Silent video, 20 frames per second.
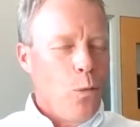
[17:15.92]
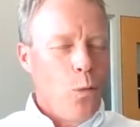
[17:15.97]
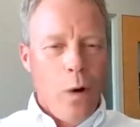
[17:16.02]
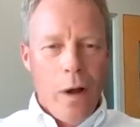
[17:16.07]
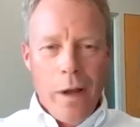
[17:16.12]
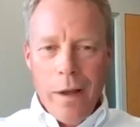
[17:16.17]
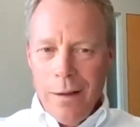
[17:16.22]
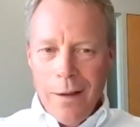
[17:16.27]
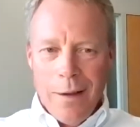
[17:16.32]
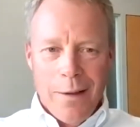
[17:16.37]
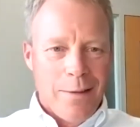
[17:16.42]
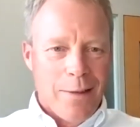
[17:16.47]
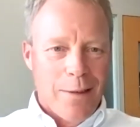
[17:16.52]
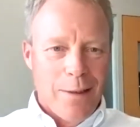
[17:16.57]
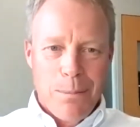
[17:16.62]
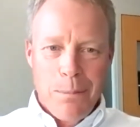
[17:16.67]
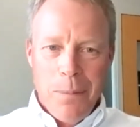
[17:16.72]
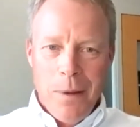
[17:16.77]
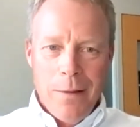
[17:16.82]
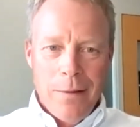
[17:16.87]
way less
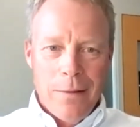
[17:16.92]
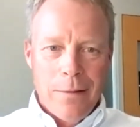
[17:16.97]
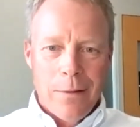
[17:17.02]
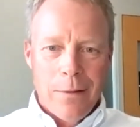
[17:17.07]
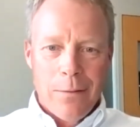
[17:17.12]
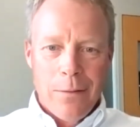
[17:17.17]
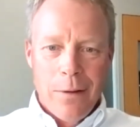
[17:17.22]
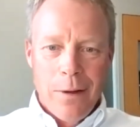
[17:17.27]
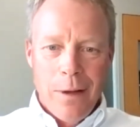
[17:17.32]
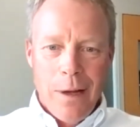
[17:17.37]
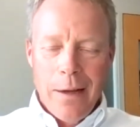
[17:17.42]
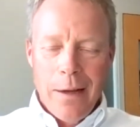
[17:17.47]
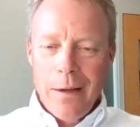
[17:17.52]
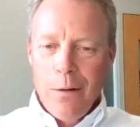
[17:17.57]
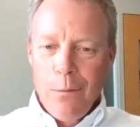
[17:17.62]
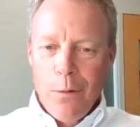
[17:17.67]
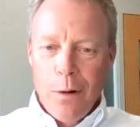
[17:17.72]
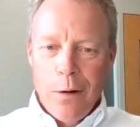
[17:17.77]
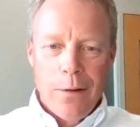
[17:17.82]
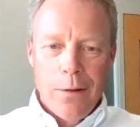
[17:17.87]
expensive. I
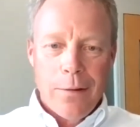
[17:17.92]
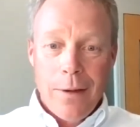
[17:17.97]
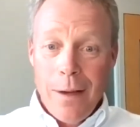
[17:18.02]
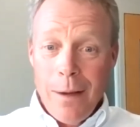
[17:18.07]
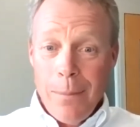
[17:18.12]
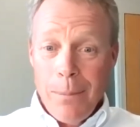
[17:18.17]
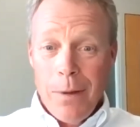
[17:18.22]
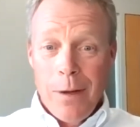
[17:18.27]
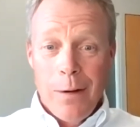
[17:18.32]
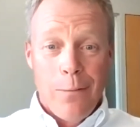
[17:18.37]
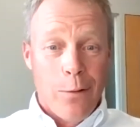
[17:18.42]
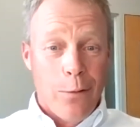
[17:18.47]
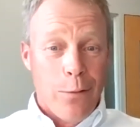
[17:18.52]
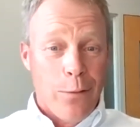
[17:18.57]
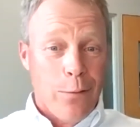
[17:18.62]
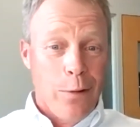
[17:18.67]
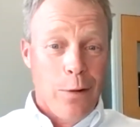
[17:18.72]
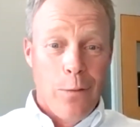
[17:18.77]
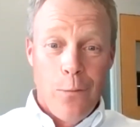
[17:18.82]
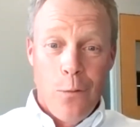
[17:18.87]
can run this campaign for
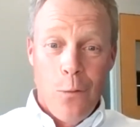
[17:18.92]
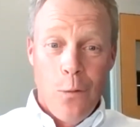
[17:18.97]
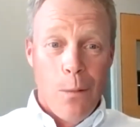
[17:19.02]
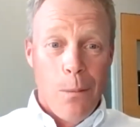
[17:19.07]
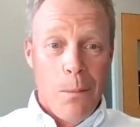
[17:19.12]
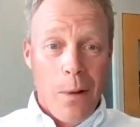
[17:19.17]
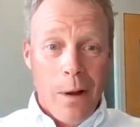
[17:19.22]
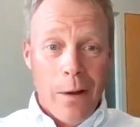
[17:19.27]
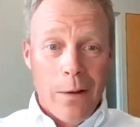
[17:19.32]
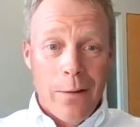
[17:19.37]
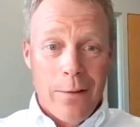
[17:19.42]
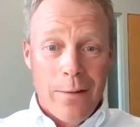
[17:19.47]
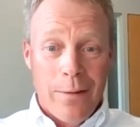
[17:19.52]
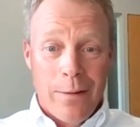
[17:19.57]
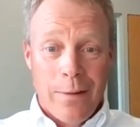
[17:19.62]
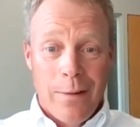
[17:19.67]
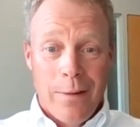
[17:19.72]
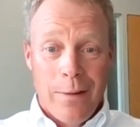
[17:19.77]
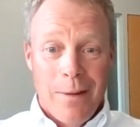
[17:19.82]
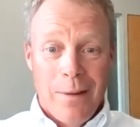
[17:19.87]
3 or 4
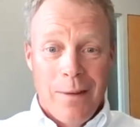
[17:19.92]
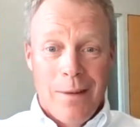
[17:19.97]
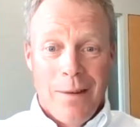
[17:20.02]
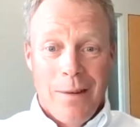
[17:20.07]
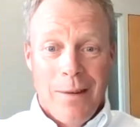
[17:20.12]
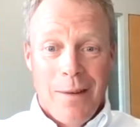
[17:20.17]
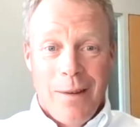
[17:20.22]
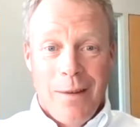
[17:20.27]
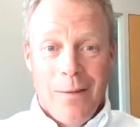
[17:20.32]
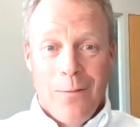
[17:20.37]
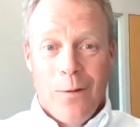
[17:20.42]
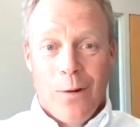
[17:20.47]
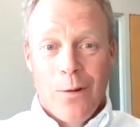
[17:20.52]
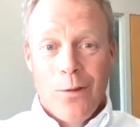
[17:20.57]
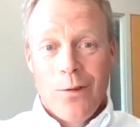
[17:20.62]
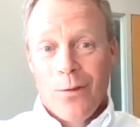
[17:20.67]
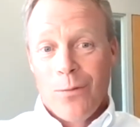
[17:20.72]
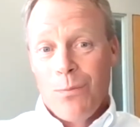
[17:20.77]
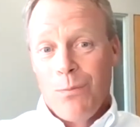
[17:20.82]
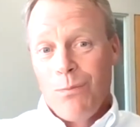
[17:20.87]
months
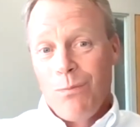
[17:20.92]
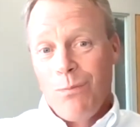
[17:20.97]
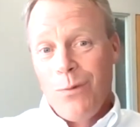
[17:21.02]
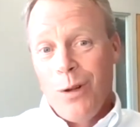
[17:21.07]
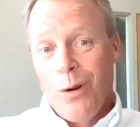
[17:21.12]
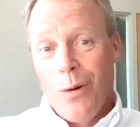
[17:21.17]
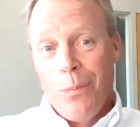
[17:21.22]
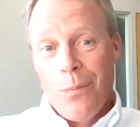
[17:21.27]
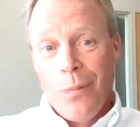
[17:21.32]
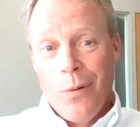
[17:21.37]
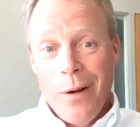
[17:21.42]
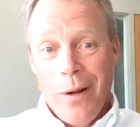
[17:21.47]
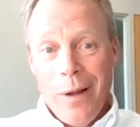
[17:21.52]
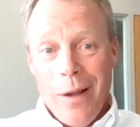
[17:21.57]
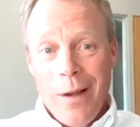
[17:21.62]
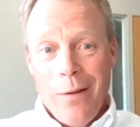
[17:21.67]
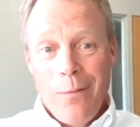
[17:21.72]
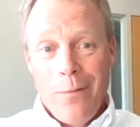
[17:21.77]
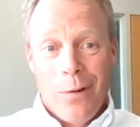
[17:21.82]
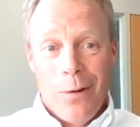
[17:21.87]
versus, print
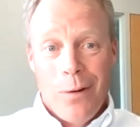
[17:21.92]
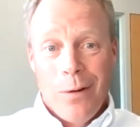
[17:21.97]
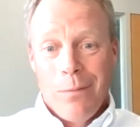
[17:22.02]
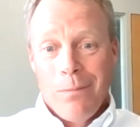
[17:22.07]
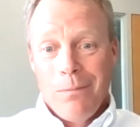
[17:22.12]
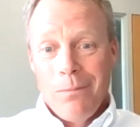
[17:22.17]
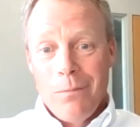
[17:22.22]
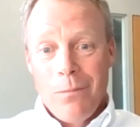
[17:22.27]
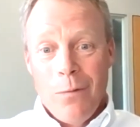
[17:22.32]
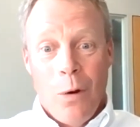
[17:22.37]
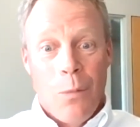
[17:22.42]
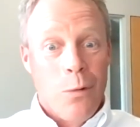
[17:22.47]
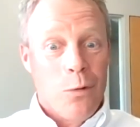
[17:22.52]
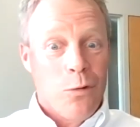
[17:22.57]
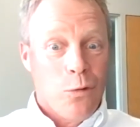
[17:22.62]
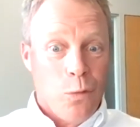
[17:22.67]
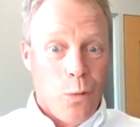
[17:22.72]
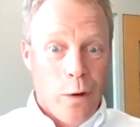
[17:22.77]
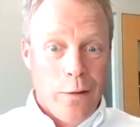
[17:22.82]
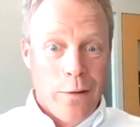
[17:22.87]
ad for
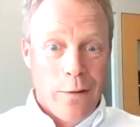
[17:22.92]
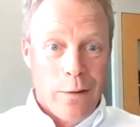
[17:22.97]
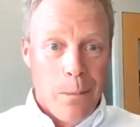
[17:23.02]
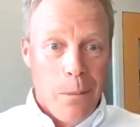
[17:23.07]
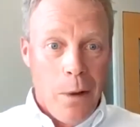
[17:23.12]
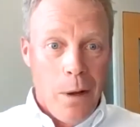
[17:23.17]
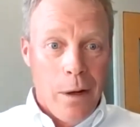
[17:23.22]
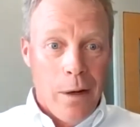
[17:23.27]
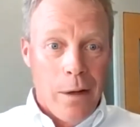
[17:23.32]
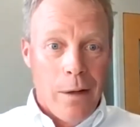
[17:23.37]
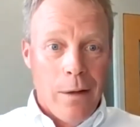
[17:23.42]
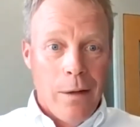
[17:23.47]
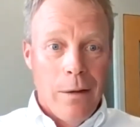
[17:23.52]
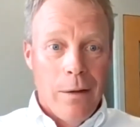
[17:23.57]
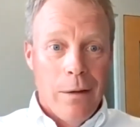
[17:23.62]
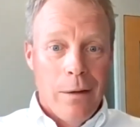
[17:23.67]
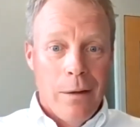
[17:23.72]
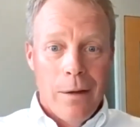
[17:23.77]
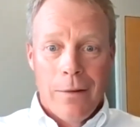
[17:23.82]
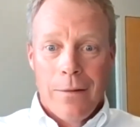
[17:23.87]
almost twice the
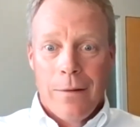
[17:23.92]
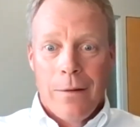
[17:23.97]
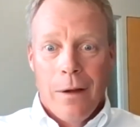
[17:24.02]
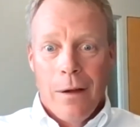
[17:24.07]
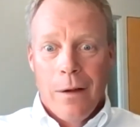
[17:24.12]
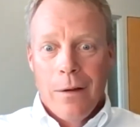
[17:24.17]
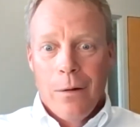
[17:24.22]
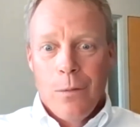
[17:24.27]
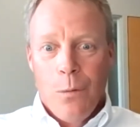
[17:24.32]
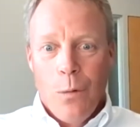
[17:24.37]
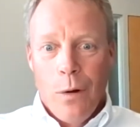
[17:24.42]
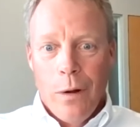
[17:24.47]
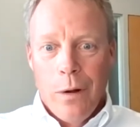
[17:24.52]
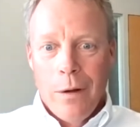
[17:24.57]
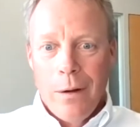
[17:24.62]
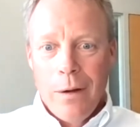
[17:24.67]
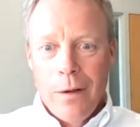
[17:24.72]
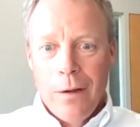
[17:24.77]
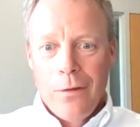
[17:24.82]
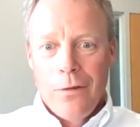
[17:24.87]
money. It's done in
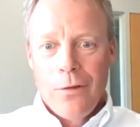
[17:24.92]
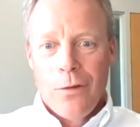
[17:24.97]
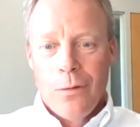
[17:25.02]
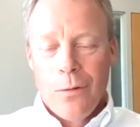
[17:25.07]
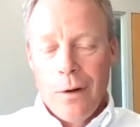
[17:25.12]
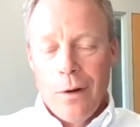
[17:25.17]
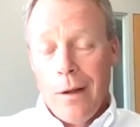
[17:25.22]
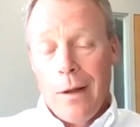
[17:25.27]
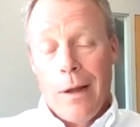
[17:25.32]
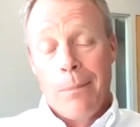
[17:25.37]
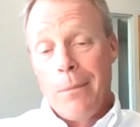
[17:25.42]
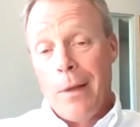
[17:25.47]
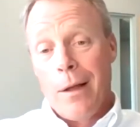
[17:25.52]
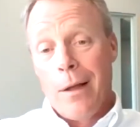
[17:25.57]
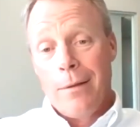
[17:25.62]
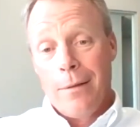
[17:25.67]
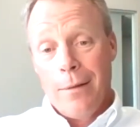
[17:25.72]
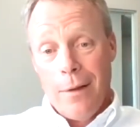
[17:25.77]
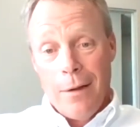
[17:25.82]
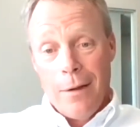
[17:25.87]
one issue. And I'm
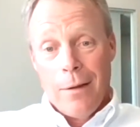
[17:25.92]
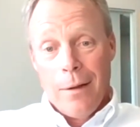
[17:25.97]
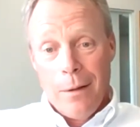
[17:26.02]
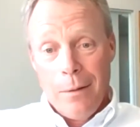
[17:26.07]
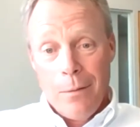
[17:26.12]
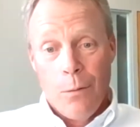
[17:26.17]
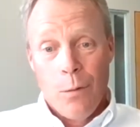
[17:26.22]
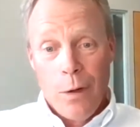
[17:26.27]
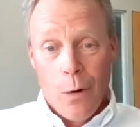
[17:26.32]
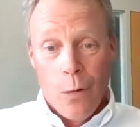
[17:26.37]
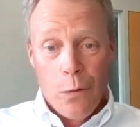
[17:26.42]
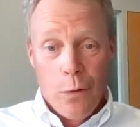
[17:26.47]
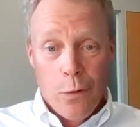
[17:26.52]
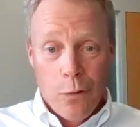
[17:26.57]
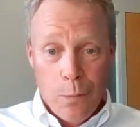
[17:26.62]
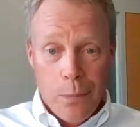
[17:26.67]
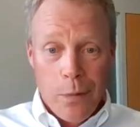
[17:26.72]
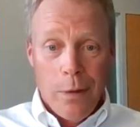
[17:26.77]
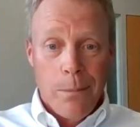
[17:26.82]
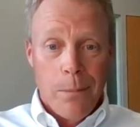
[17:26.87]
not saying that we don't
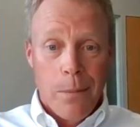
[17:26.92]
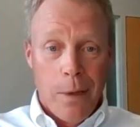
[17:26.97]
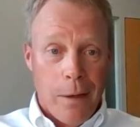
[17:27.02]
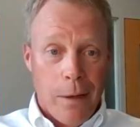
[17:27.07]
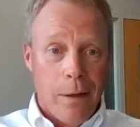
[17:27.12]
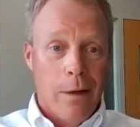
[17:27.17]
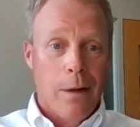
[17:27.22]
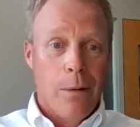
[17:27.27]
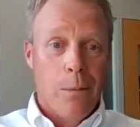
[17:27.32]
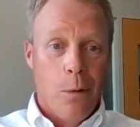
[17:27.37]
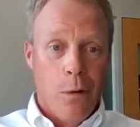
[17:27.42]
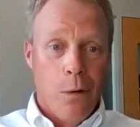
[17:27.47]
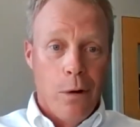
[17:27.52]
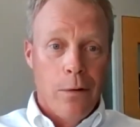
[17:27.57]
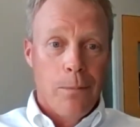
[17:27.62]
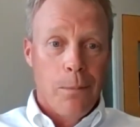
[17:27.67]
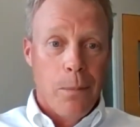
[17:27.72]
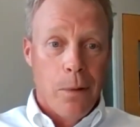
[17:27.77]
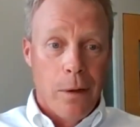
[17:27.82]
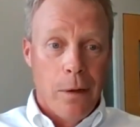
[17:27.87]
use print media
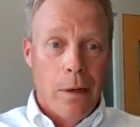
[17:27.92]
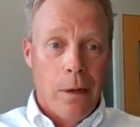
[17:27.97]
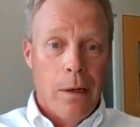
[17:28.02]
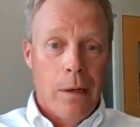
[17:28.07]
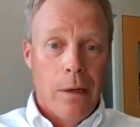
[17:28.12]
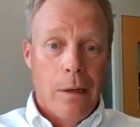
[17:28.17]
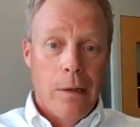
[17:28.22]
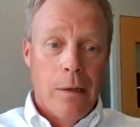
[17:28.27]
anymore, but